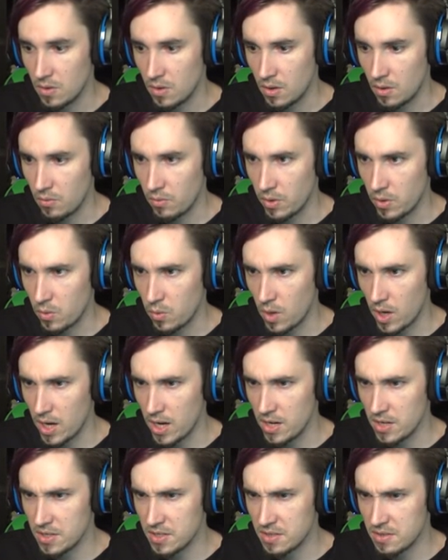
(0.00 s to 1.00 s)
Oh,
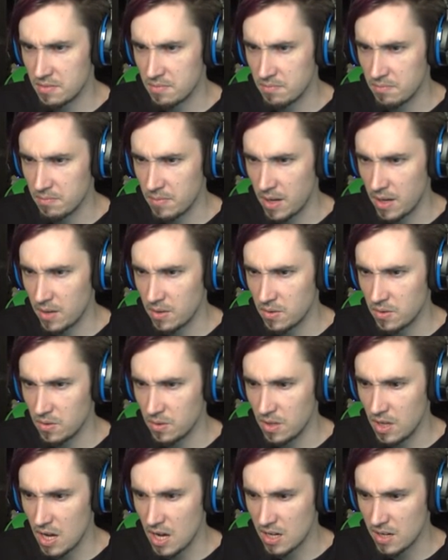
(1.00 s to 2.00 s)
requires
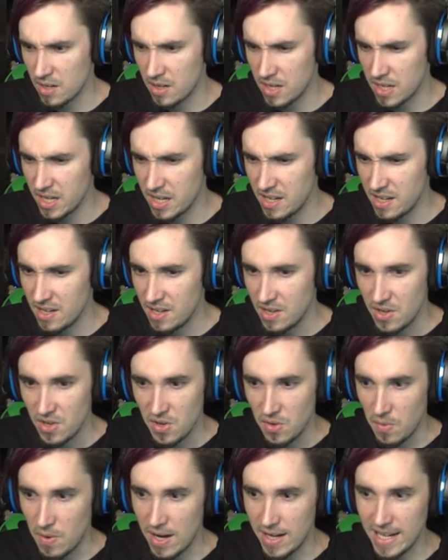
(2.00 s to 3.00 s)
medical locker key?
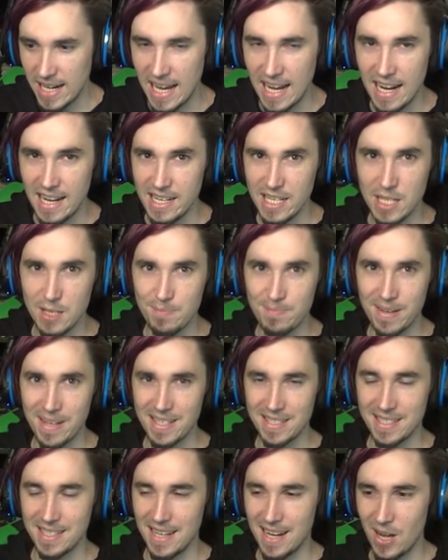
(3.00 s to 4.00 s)
Why can't I just
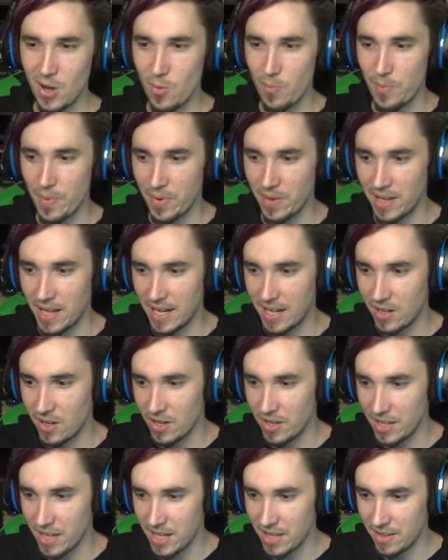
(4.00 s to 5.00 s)
bust it open like
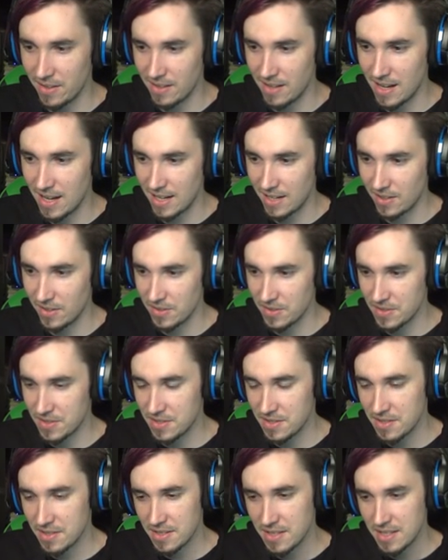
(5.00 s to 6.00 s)
all the other lockers?